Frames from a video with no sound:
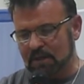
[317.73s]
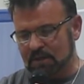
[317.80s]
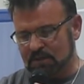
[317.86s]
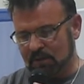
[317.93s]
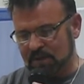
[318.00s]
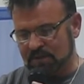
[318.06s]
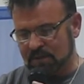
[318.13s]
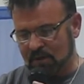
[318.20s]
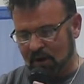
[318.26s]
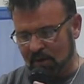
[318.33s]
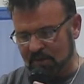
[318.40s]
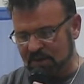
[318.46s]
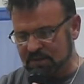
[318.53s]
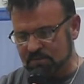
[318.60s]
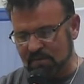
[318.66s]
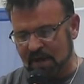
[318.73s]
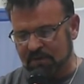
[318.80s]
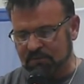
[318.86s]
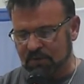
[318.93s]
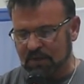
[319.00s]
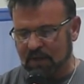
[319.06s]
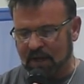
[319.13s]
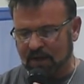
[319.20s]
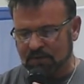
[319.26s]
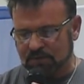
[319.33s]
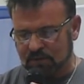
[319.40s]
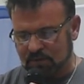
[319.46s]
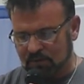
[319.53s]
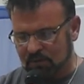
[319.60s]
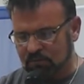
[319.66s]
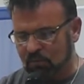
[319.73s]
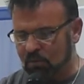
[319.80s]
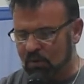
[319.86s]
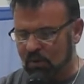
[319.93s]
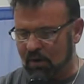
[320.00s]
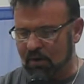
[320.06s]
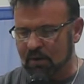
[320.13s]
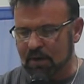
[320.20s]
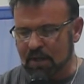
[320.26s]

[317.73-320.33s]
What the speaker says: So as the armies met for the council of war,